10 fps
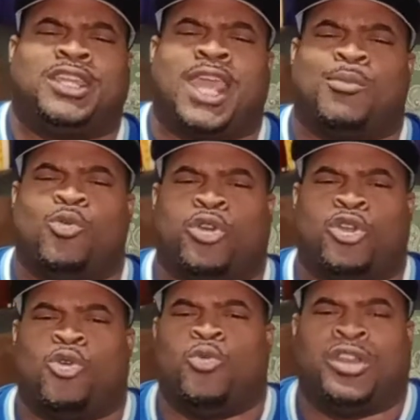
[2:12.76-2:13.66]
on a game of
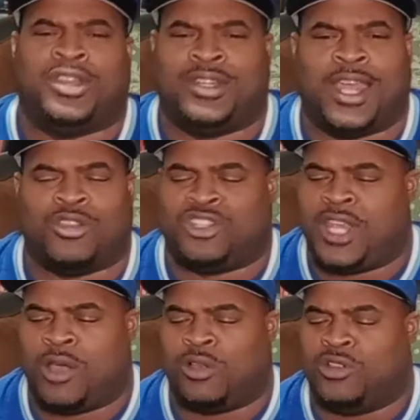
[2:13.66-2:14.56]
one-on-one in
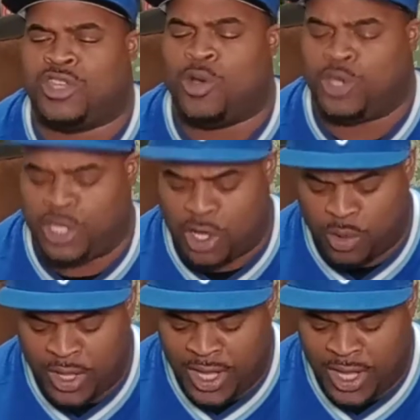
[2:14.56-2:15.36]
downtown Tokyo.